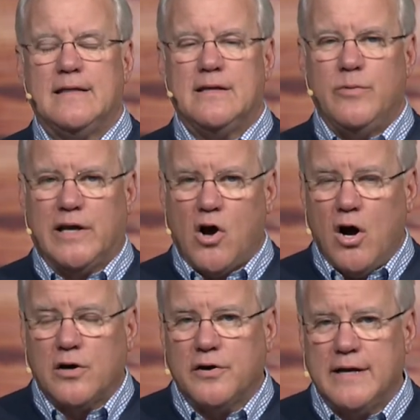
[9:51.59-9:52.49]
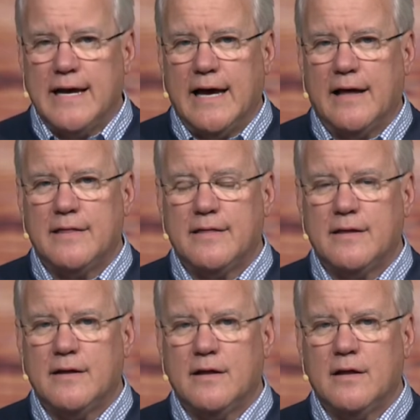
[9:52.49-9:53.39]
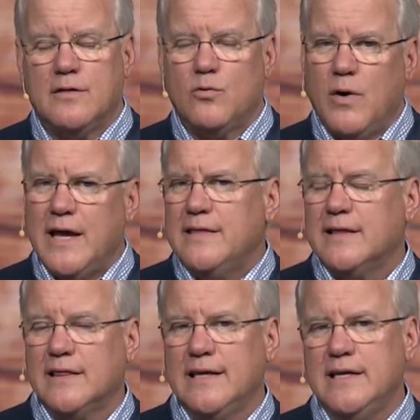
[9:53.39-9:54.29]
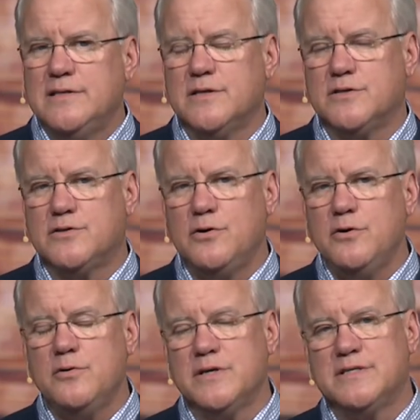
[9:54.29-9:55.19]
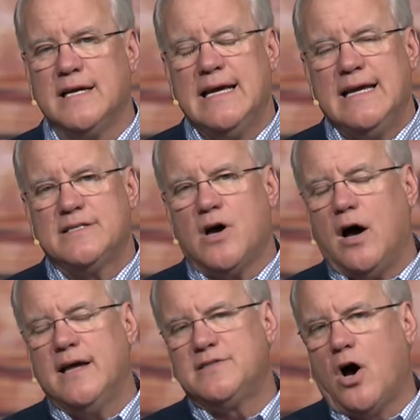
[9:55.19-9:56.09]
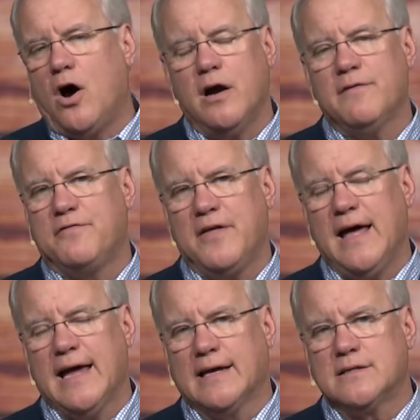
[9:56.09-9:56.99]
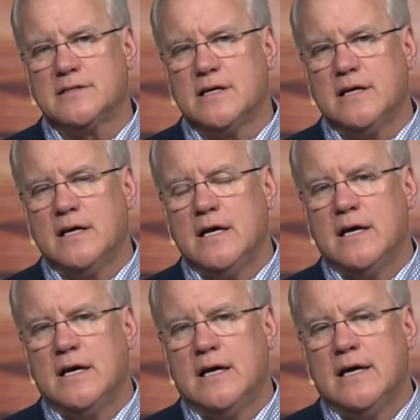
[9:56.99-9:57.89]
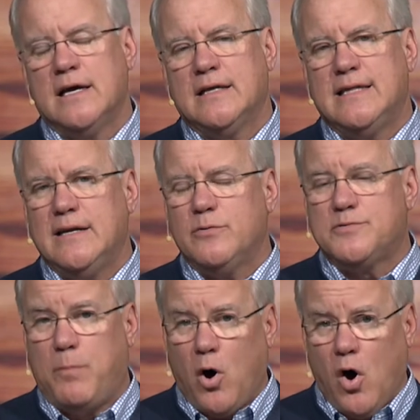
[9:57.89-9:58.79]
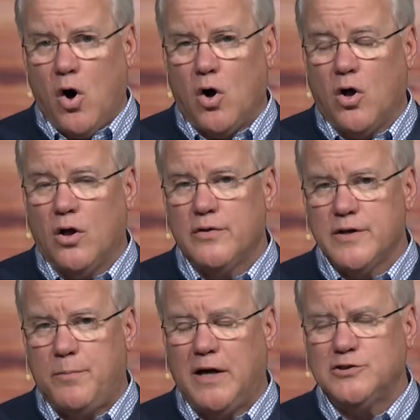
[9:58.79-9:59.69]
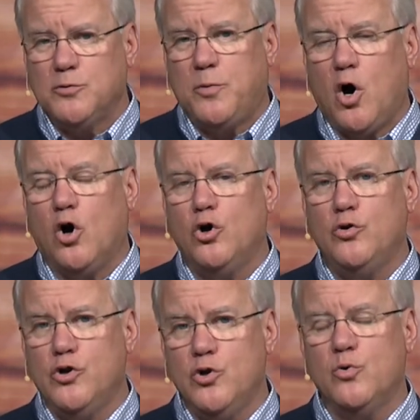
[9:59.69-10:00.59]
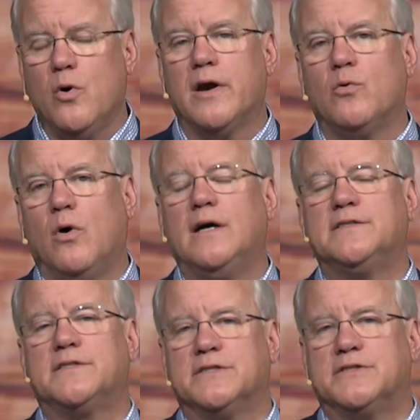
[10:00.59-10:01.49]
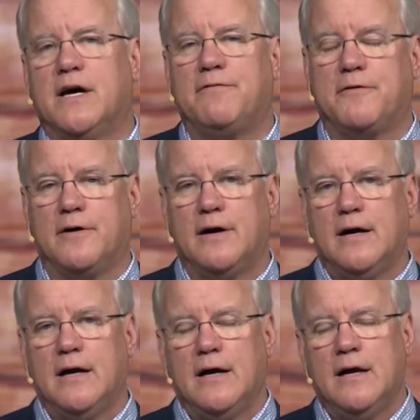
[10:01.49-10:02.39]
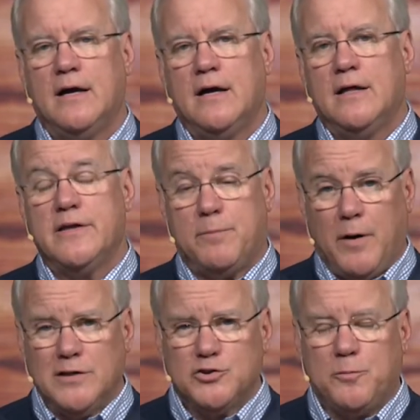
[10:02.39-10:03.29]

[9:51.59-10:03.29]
we conquer death, the way that leads us through is a heart of thanks. That it was Paul, the Apostle Paul, who knew what it was to suffer. The Apostle